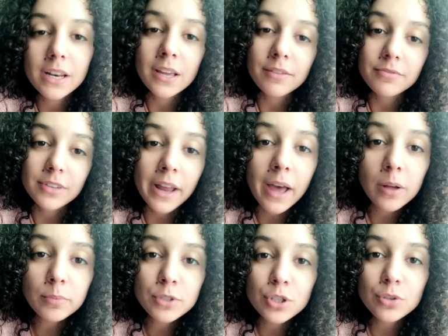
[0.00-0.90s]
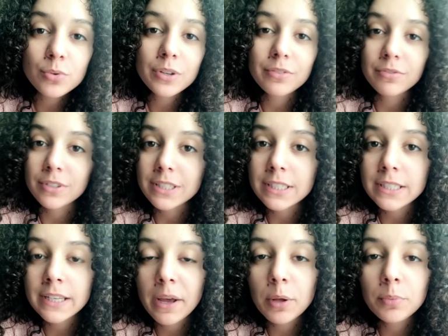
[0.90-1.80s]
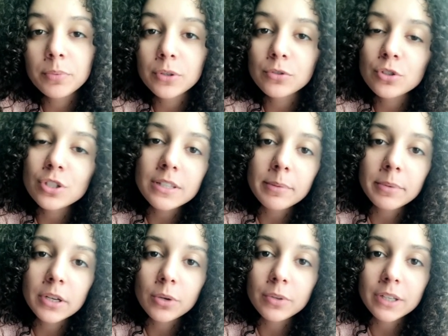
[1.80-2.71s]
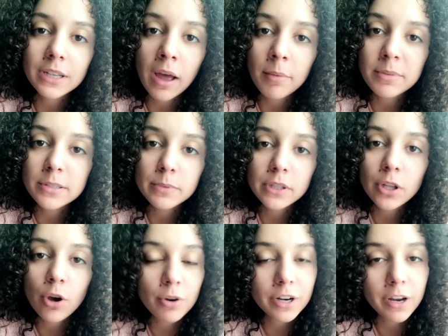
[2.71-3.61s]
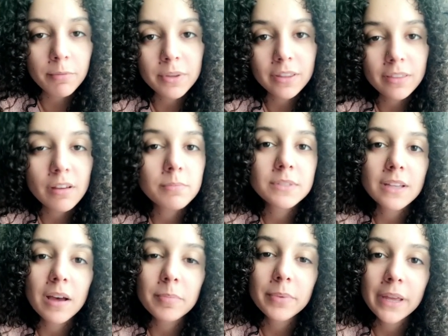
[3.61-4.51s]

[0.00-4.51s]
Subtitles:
If it helped you, if it didn't help you, just let me know in the comments below, or give me a thumbs up,